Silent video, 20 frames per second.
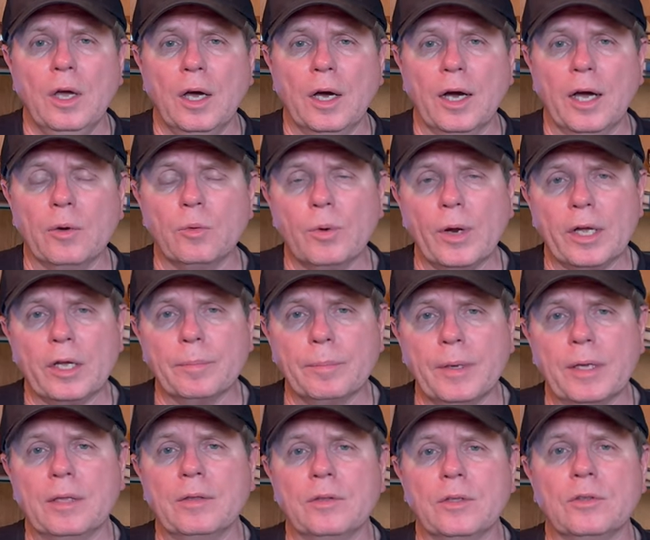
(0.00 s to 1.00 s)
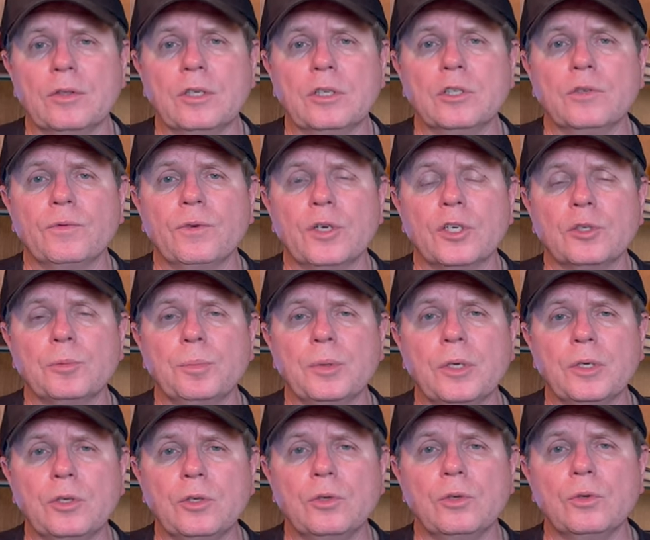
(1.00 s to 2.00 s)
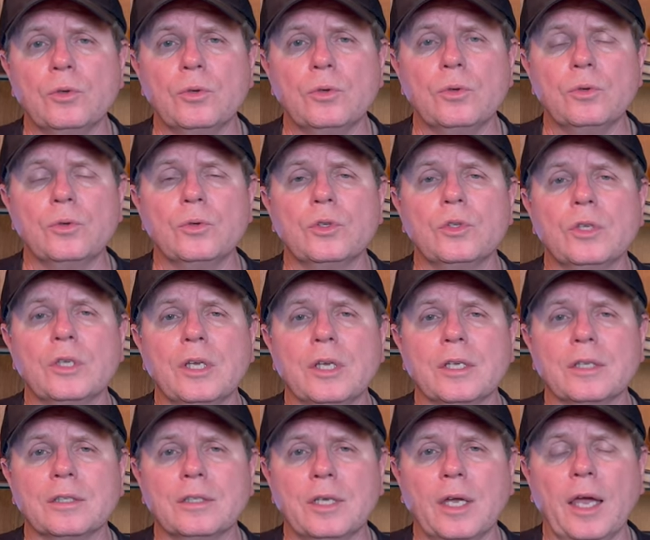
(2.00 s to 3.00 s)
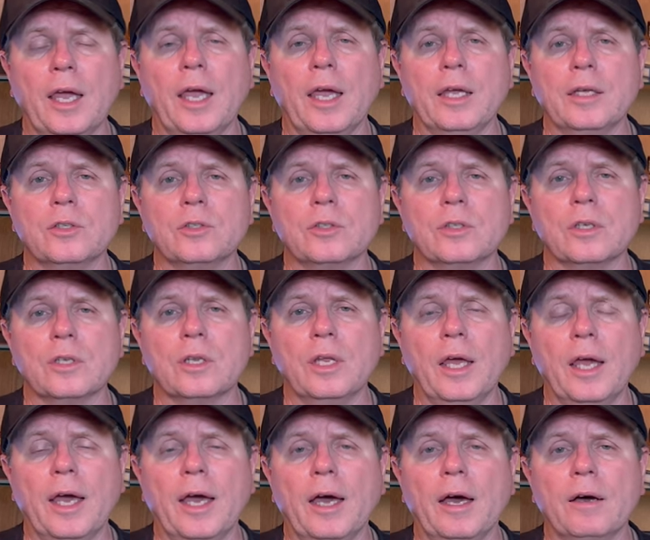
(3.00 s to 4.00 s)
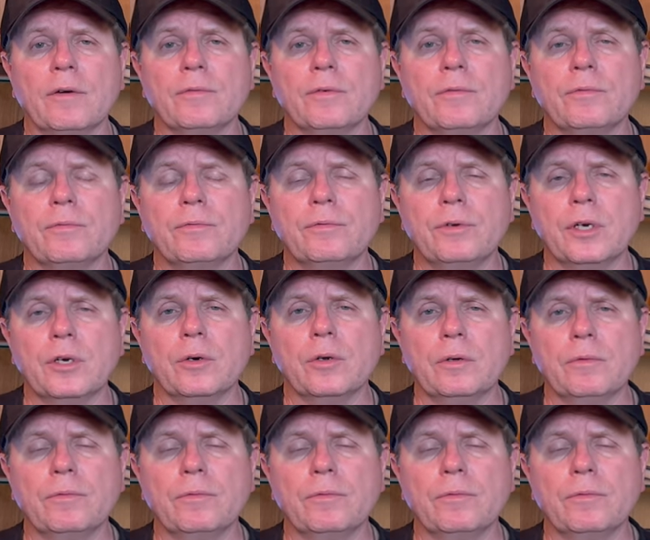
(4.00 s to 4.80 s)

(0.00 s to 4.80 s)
I recommend that these fish be used in tanks that have very,